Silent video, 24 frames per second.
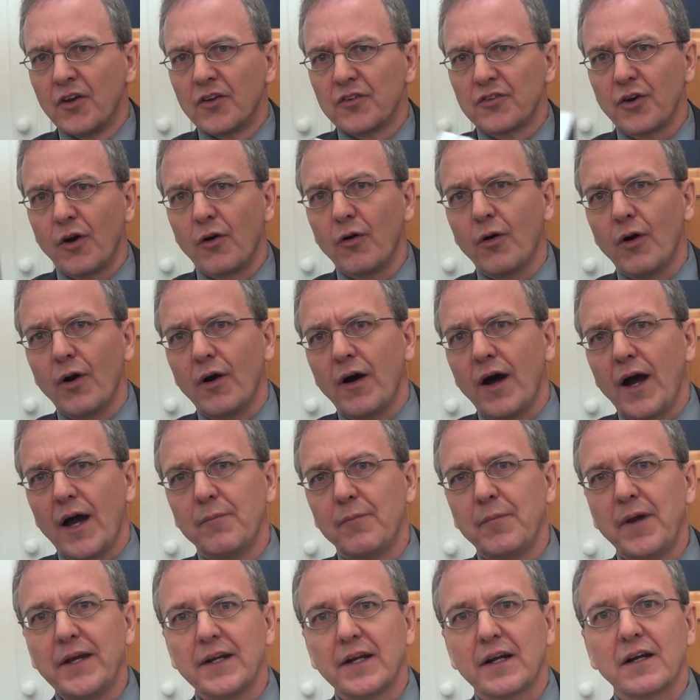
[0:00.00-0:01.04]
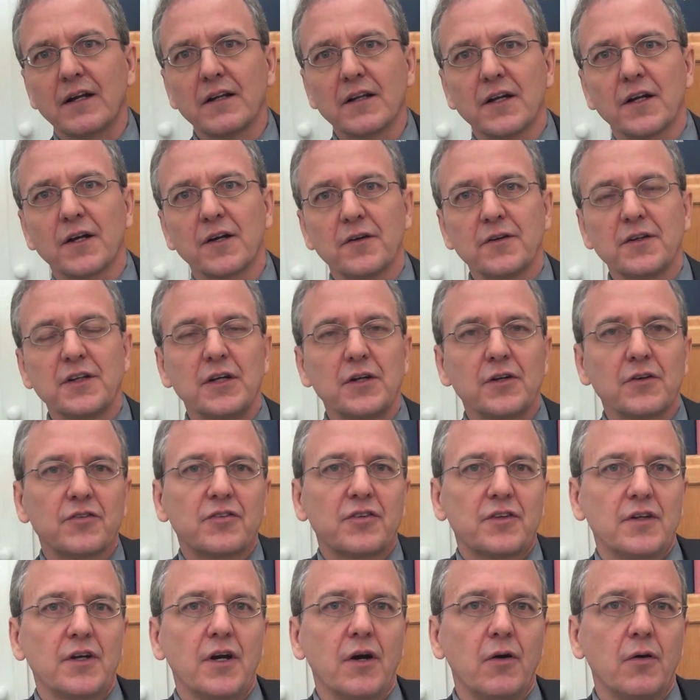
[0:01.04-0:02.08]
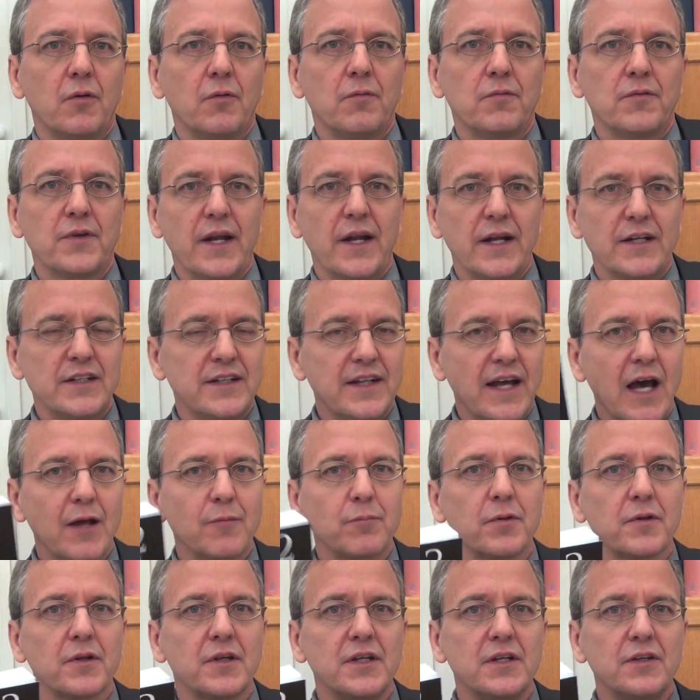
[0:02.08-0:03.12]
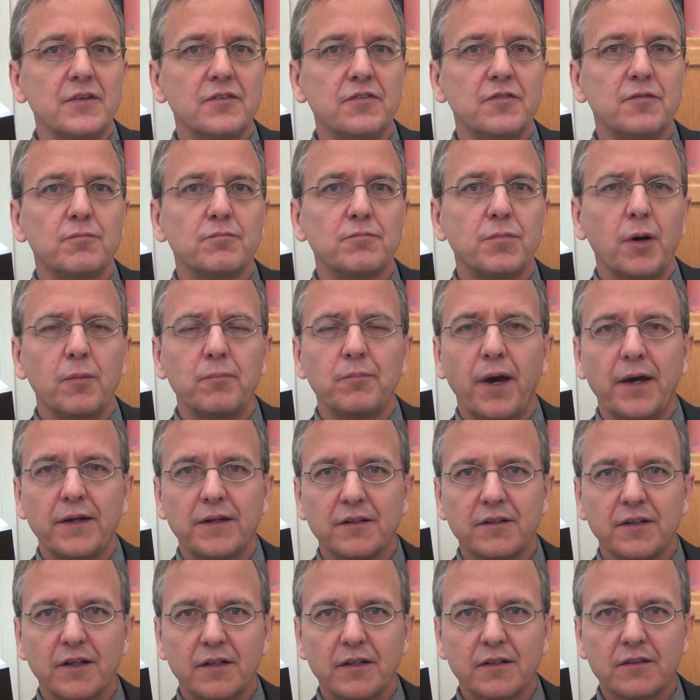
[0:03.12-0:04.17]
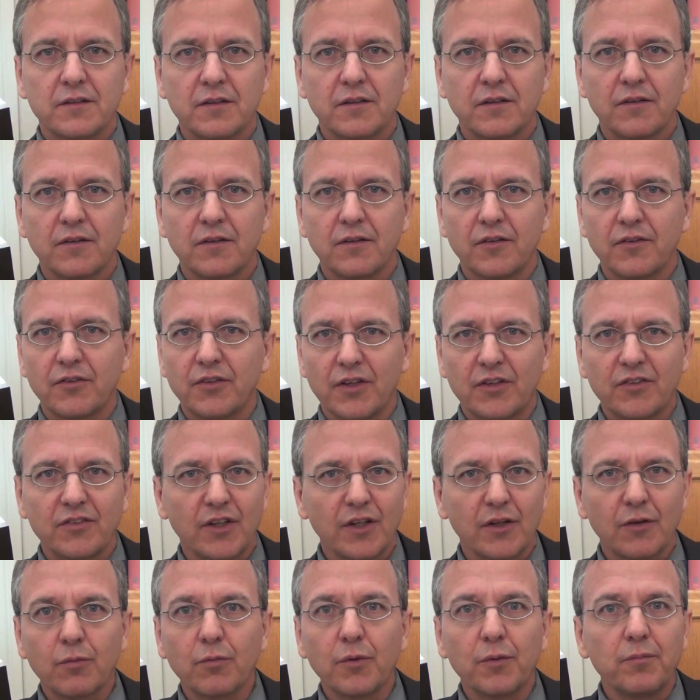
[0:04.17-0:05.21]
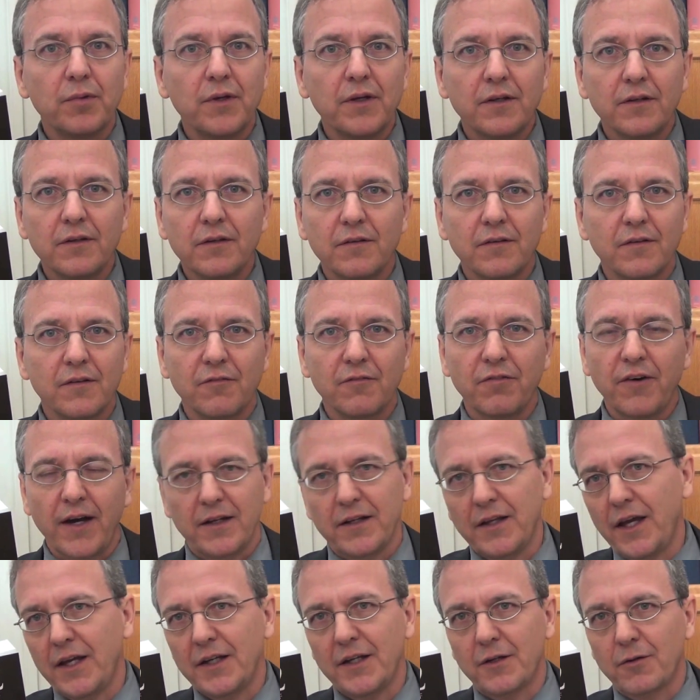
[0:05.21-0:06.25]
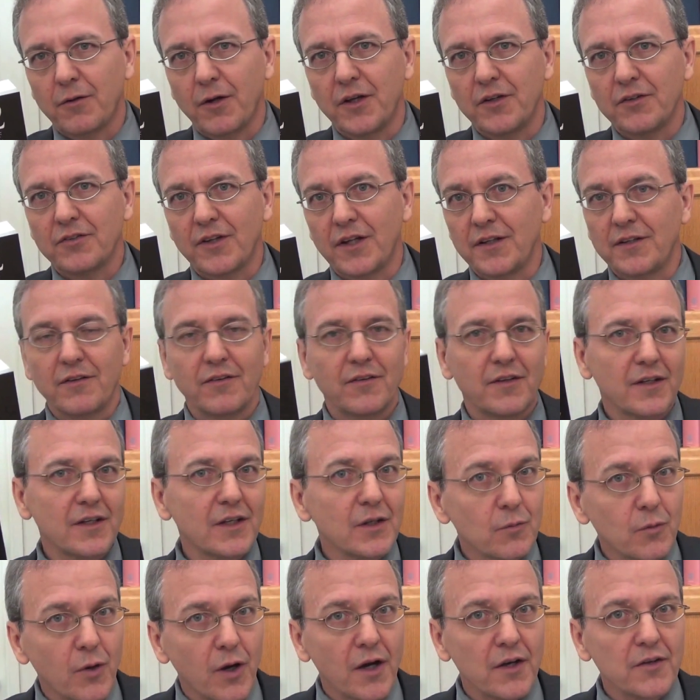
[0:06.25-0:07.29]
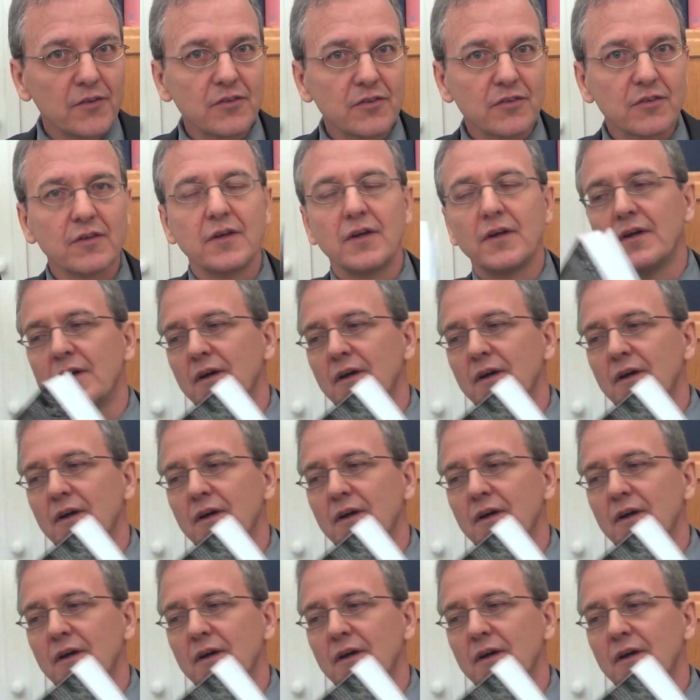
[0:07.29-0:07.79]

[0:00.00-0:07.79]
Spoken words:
So I made it clear years ago that I did not believe Pope Benedict XVI would be the final Antichrist. I didn't think he was.